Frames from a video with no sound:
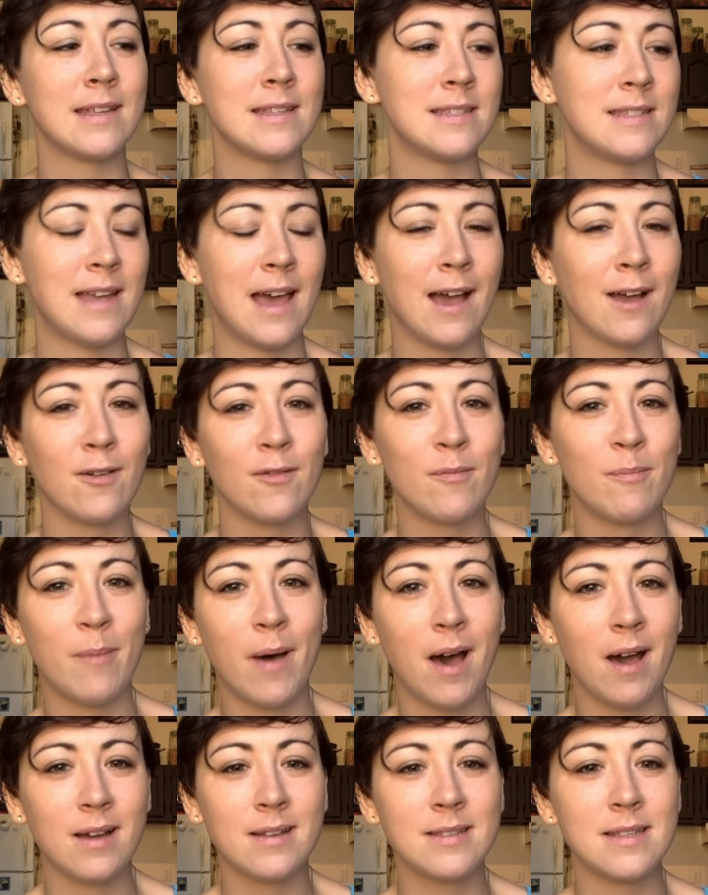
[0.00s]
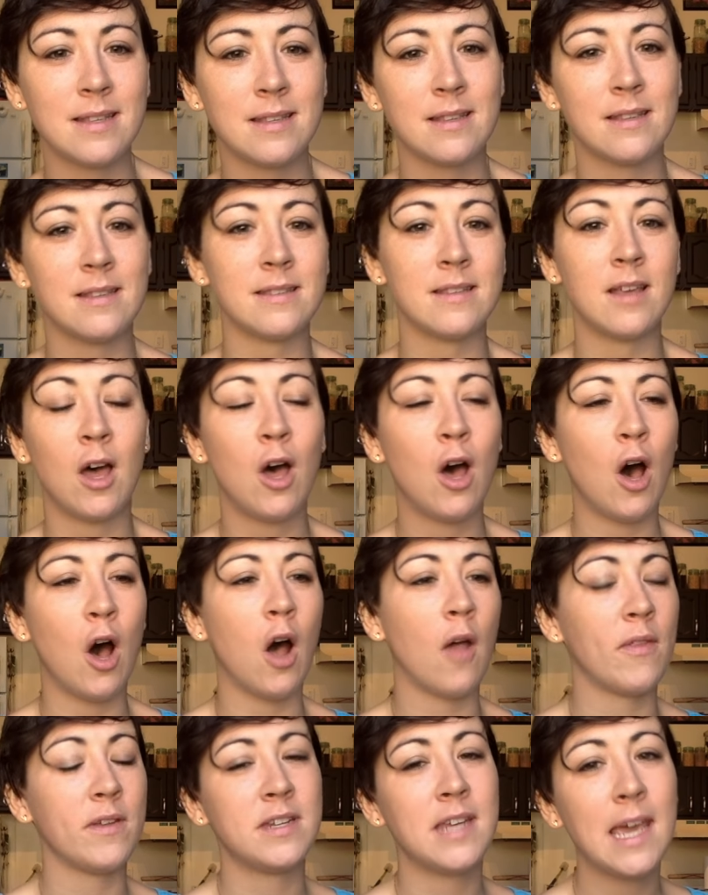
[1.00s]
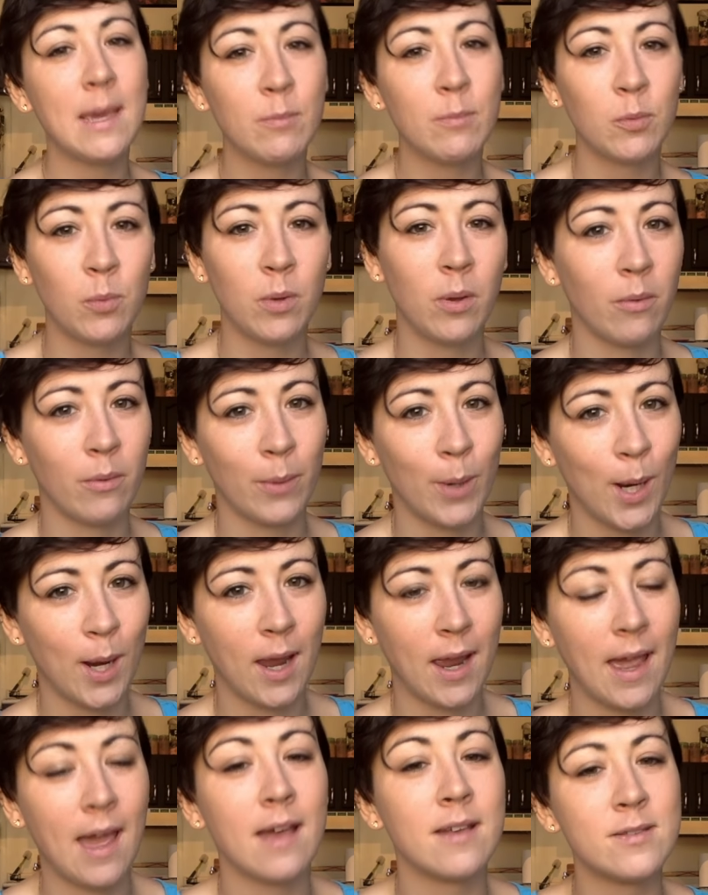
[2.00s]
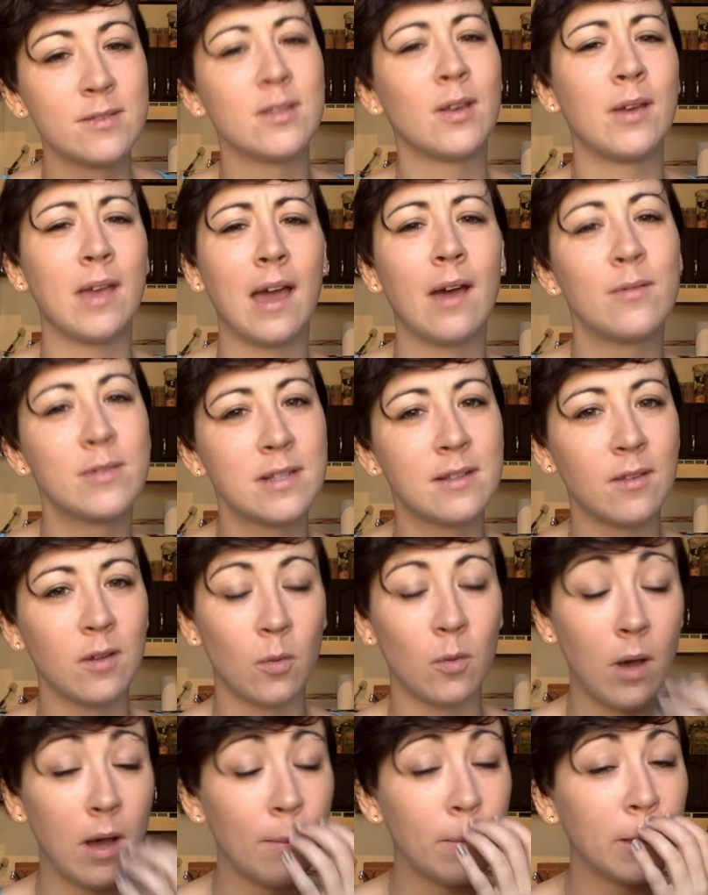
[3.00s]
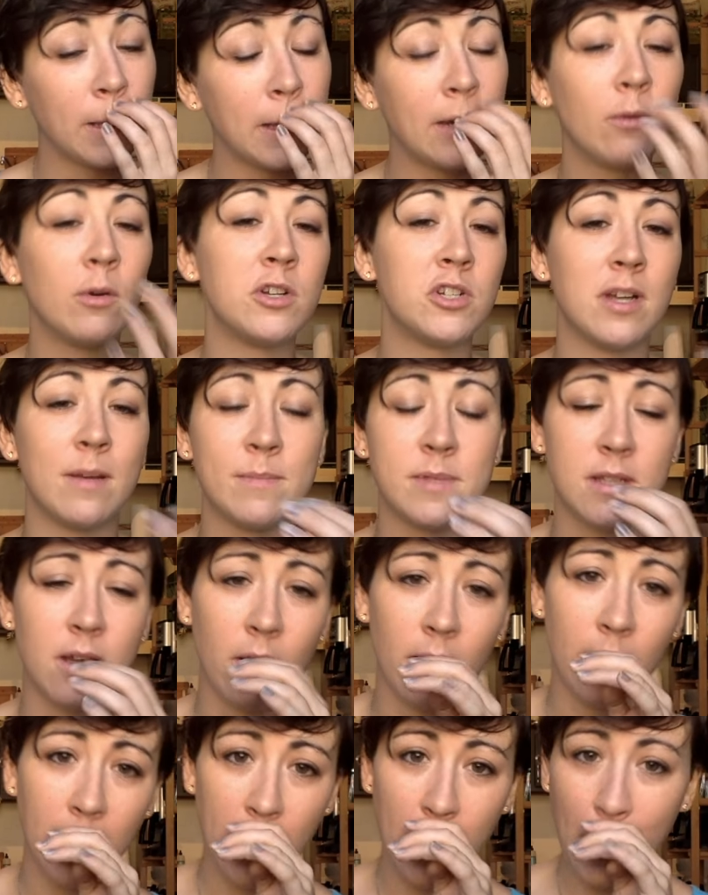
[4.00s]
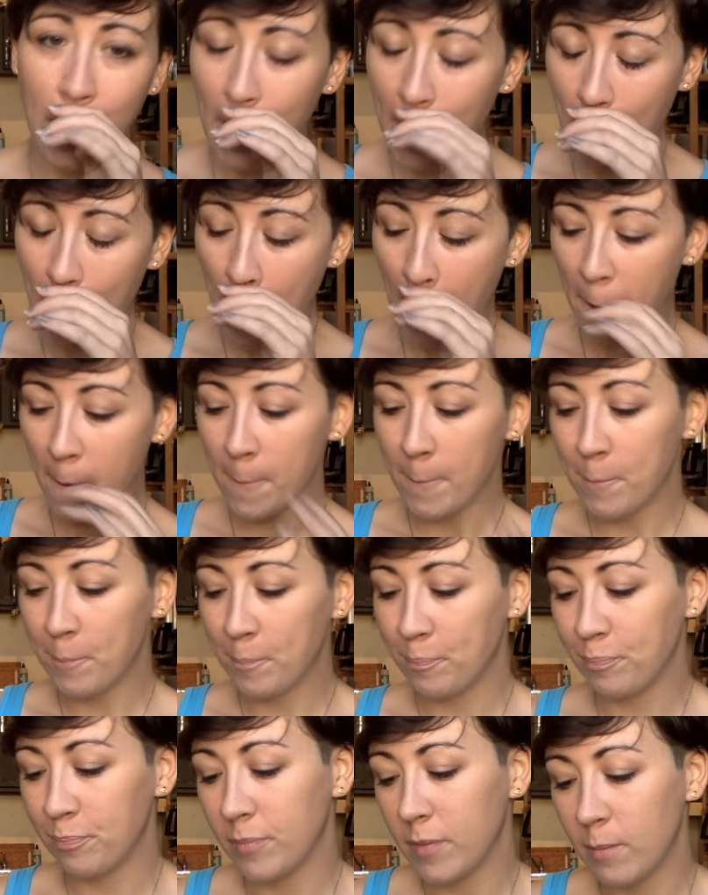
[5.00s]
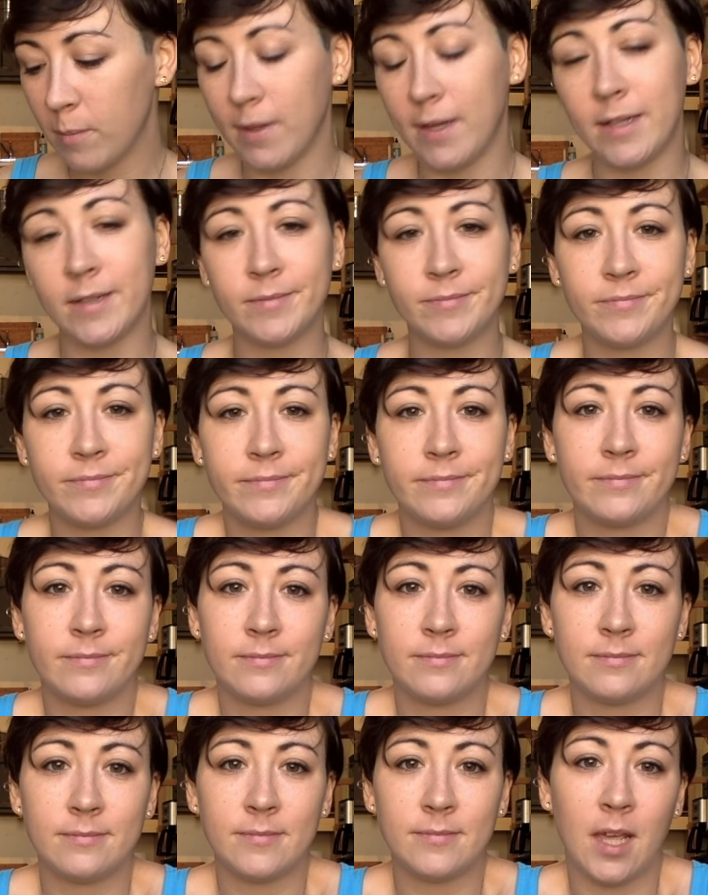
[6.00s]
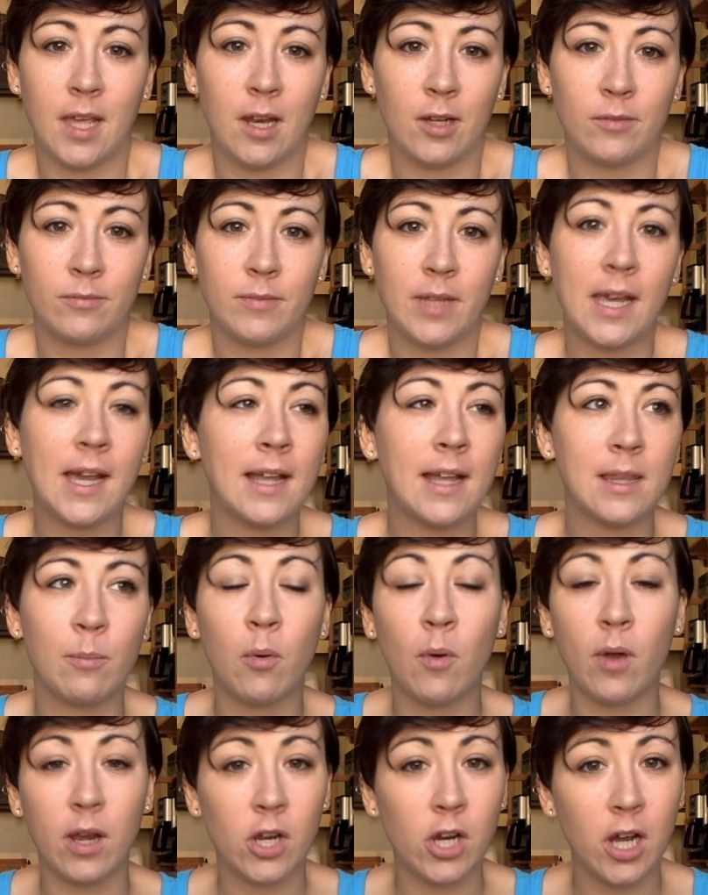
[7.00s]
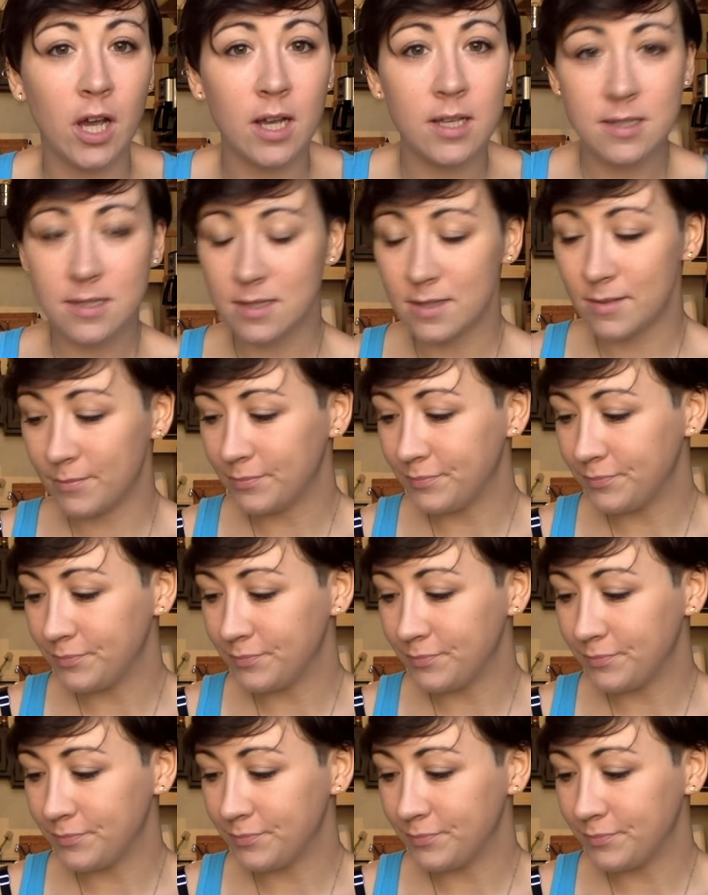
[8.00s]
a stack of boxes on the table we were working at. So yeah, it was a little wobbly, which I'm sorry, but you know, I got the point across.